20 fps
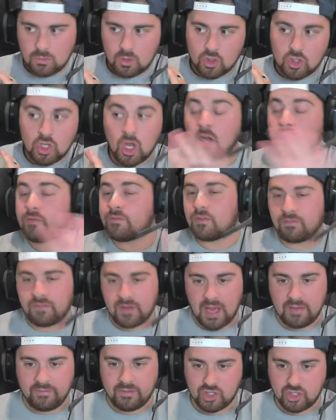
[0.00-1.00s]
None of the
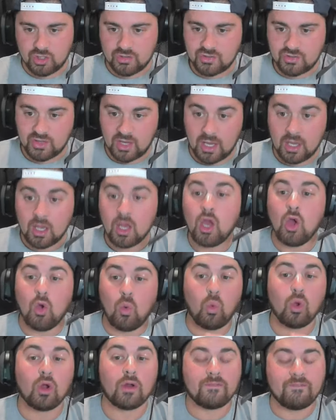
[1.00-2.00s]
five,
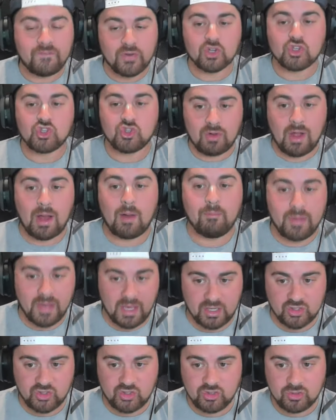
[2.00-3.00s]
were first-round
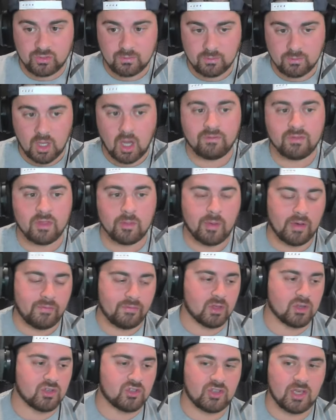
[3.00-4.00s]
picks of the
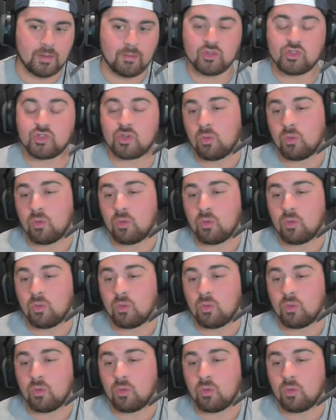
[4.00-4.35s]
Buffalo Sabres.